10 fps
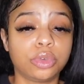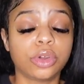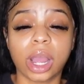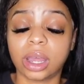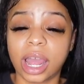you're
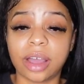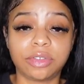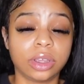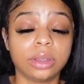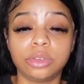not gonna have
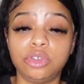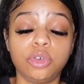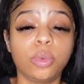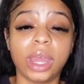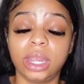to
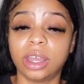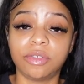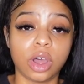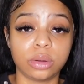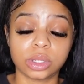do any of
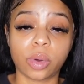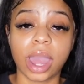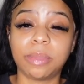those, okay?